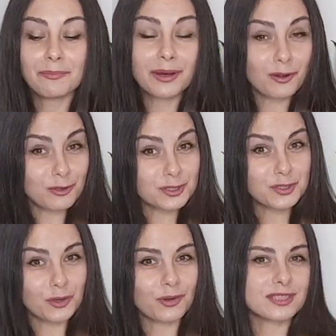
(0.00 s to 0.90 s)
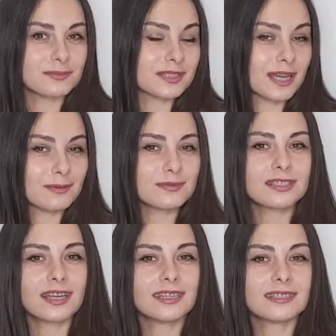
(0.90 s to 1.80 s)
But also
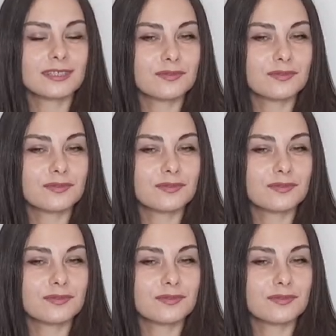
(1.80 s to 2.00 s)
sometimes, and in